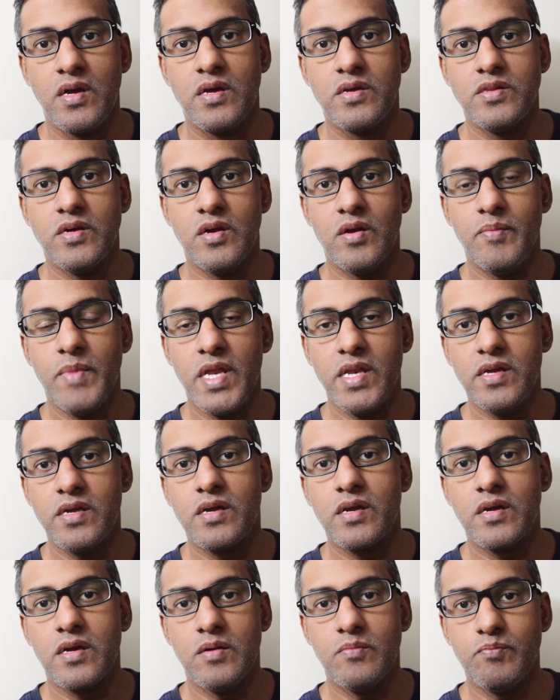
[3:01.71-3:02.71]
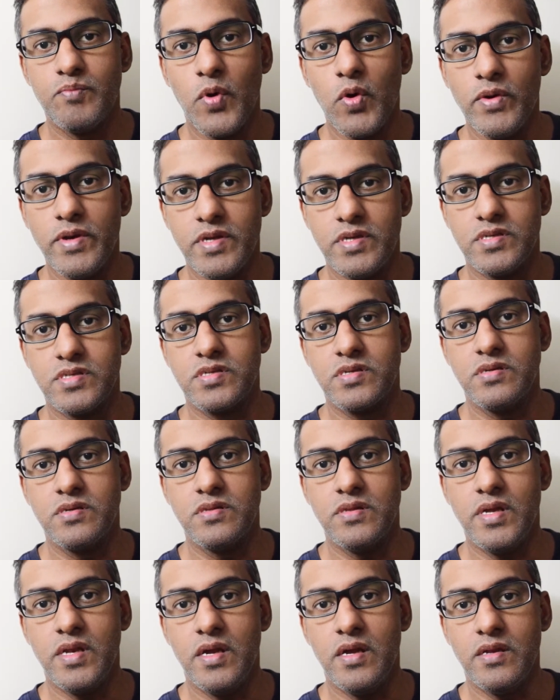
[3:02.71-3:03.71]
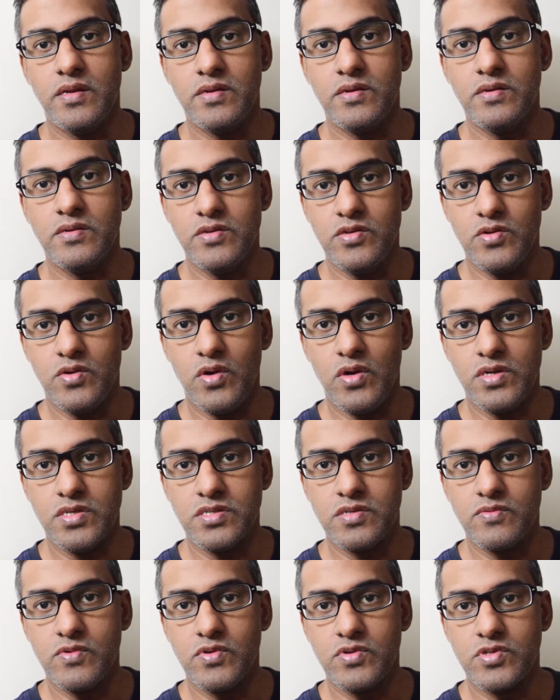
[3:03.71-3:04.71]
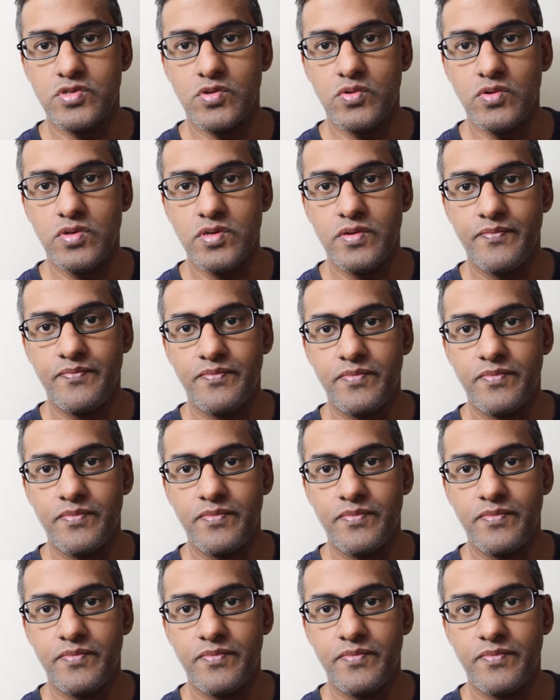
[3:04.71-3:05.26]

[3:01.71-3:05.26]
There are many components that enter into cost of goods sold,